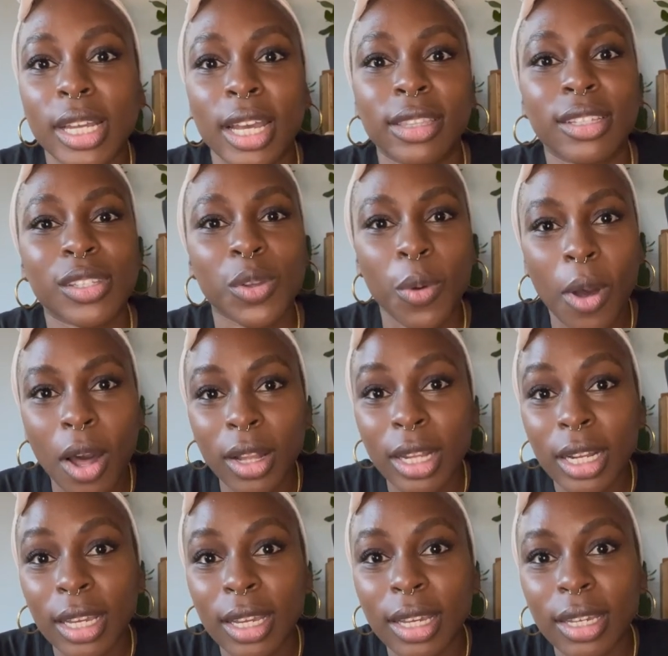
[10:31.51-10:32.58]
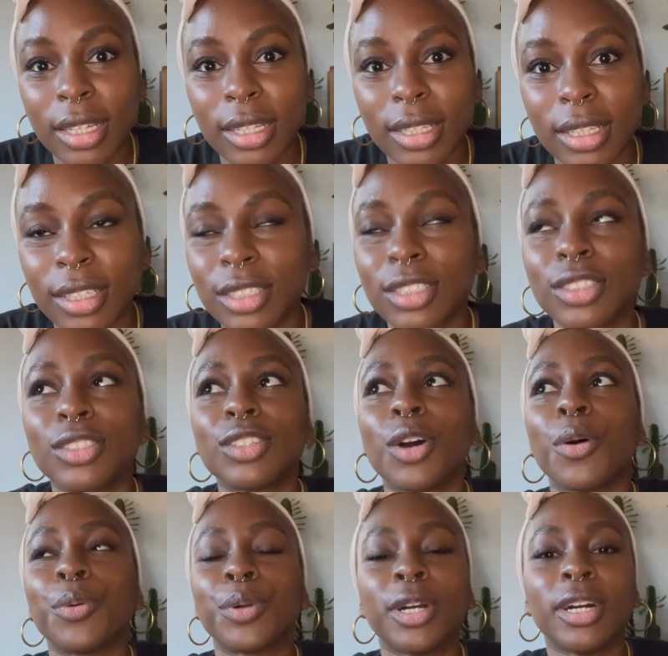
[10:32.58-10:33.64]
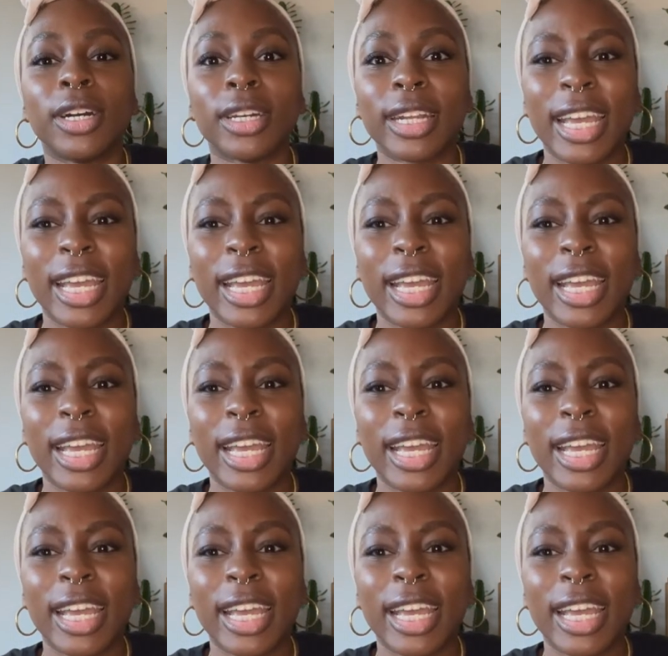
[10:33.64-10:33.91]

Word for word: at this quality is so good.